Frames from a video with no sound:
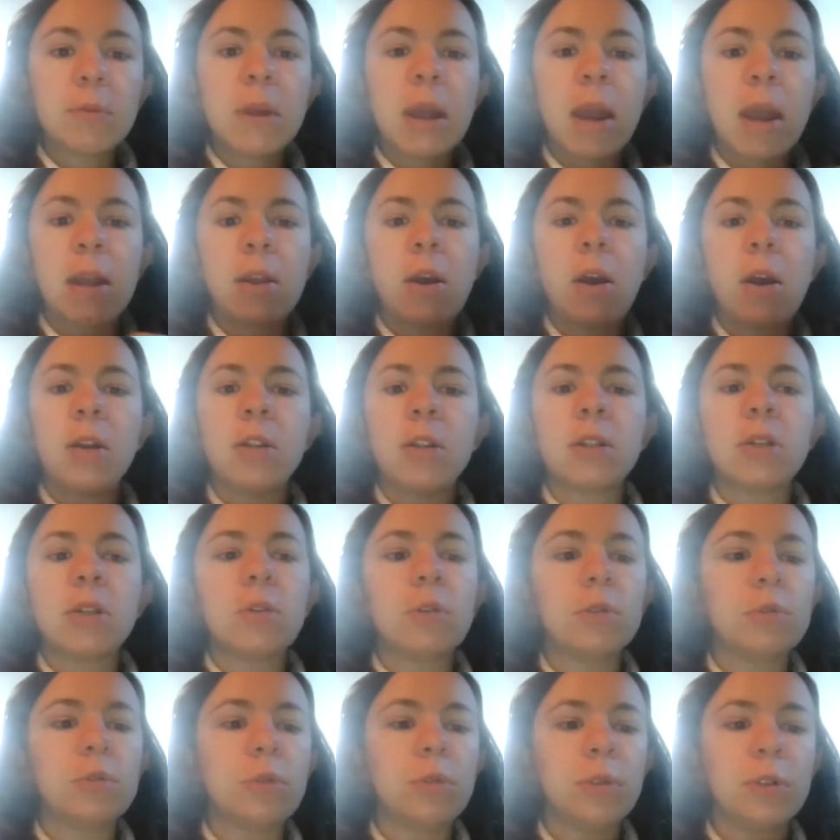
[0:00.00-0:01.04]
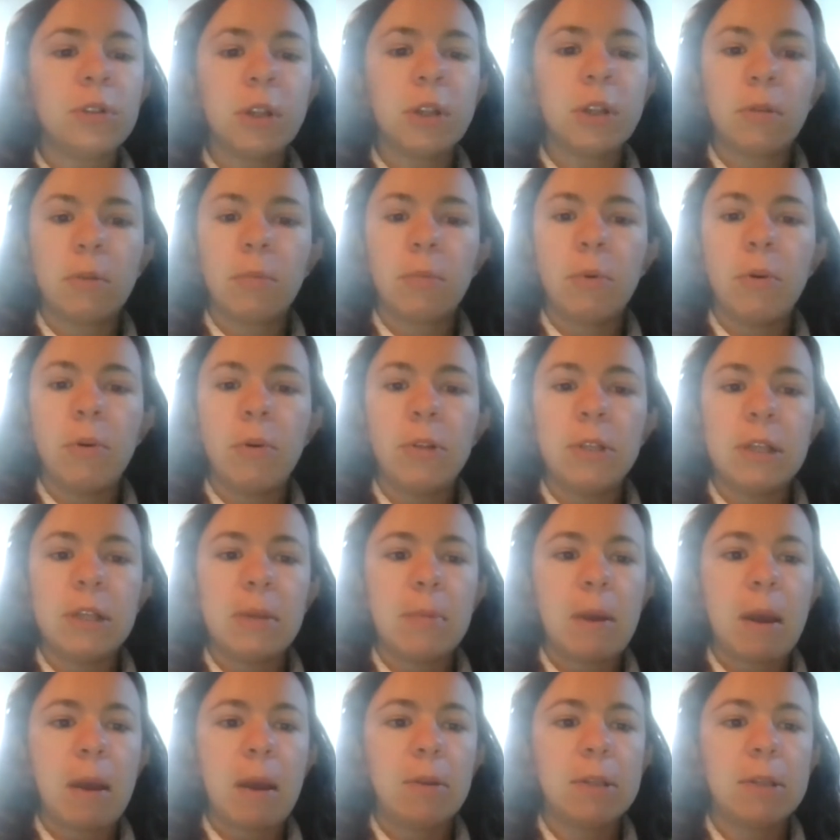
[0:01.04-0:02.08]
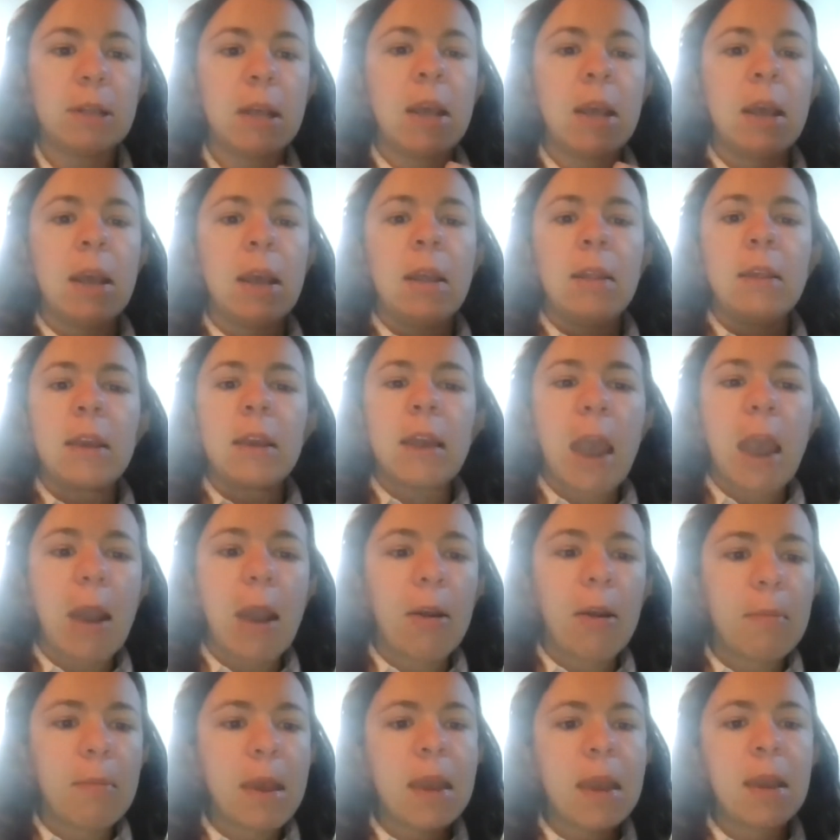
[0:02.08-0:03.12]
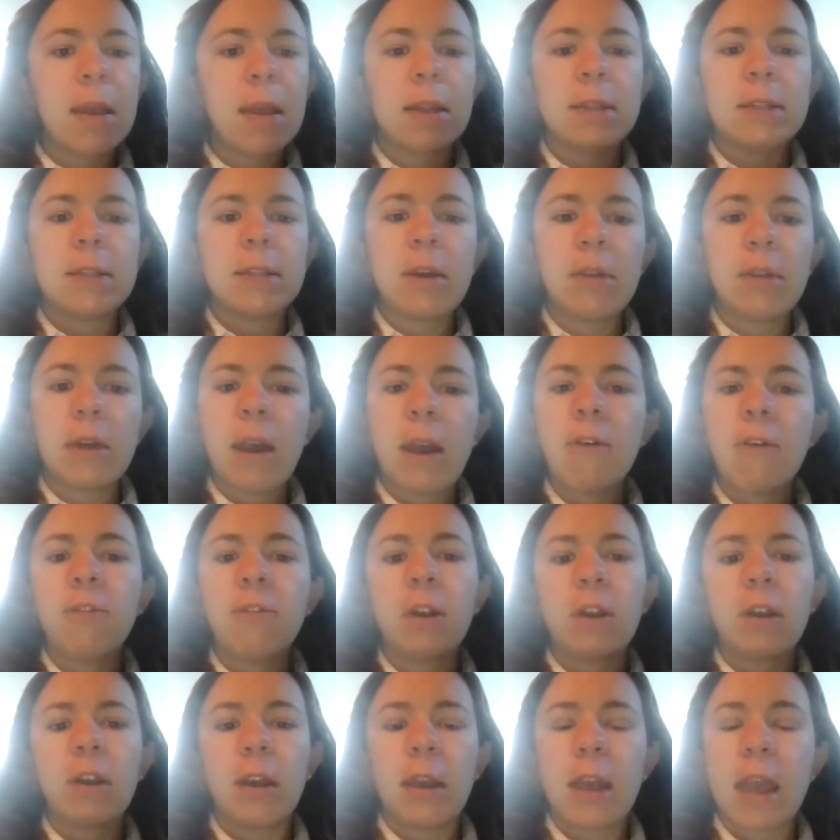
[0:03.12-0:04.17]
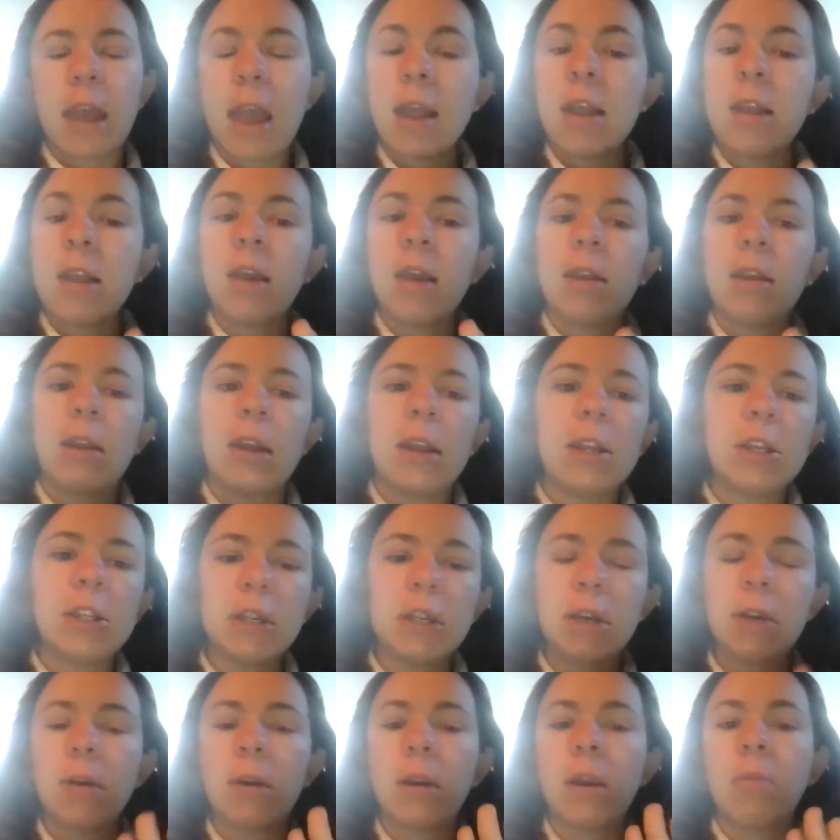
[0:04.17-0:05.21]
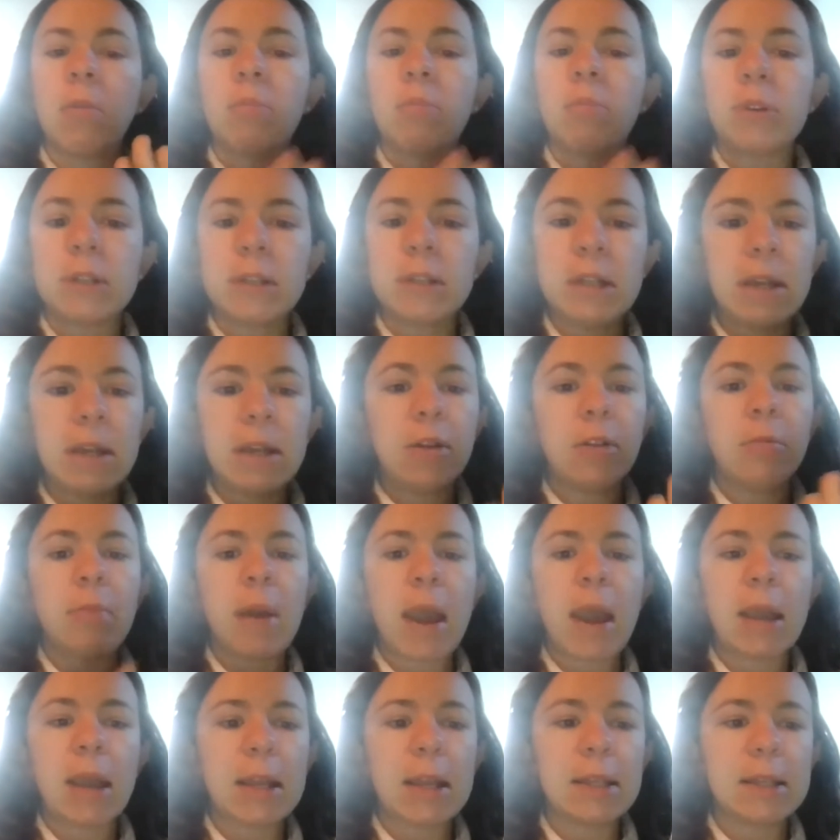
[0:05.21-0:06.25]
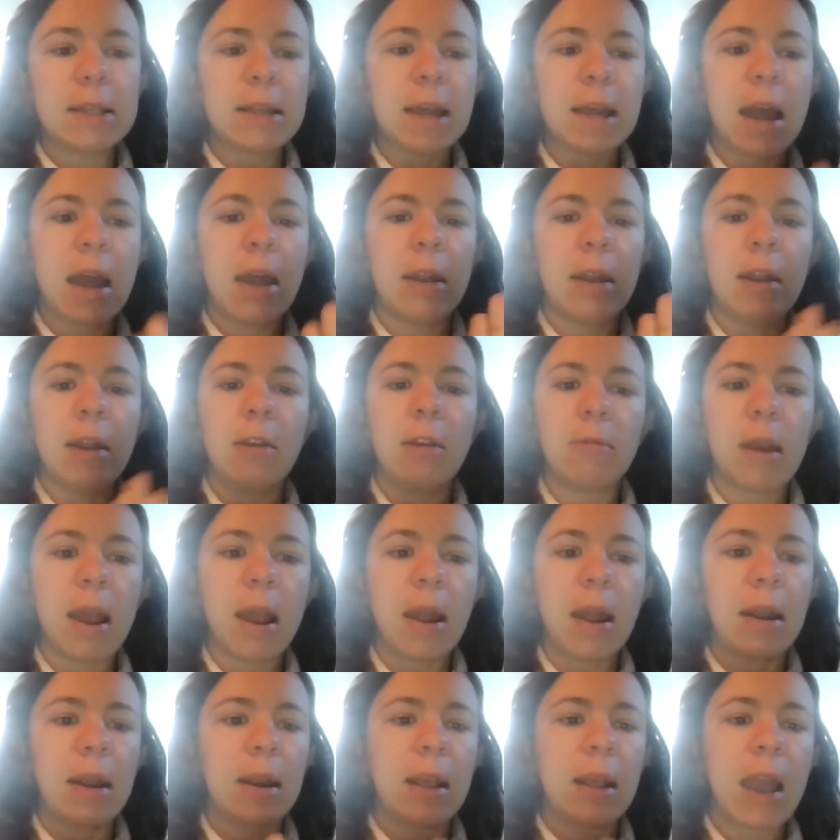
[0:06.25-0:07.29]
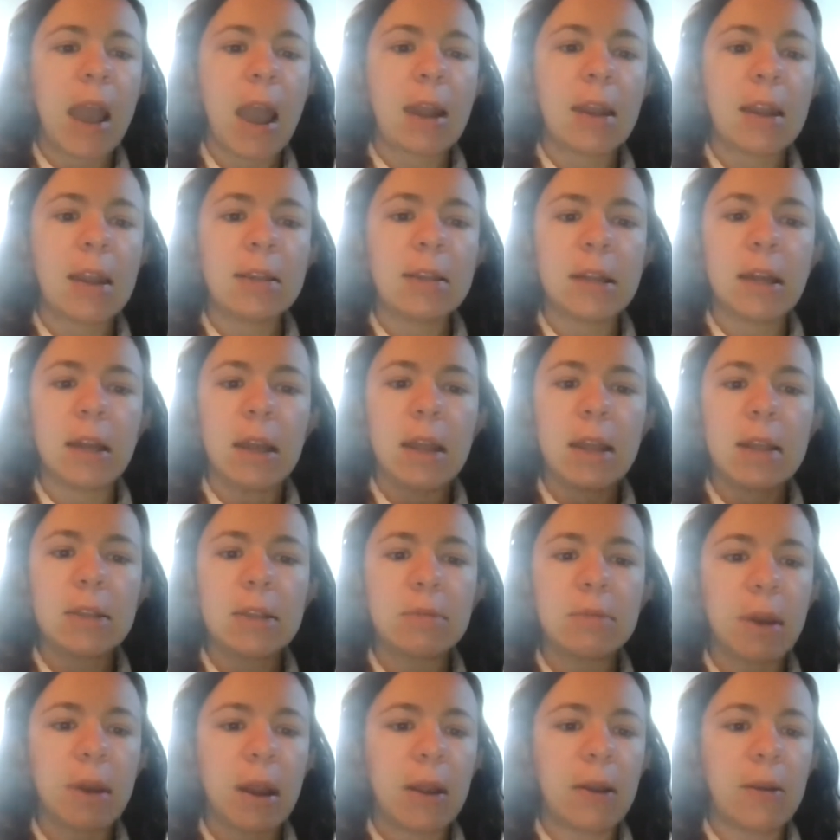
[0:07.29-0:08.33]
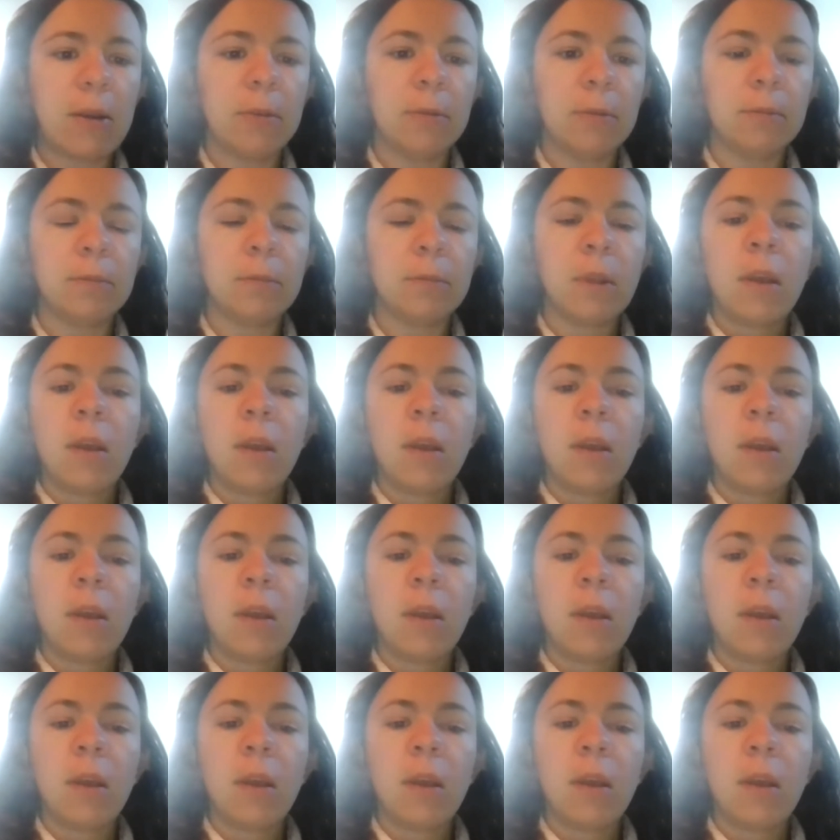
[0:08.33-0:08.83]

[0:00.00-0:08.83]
We had articles also reporting about the Caribbean, South Africa, Kenya, Nigeria, Brazil, Pakistan, Iran, Canada, Israel,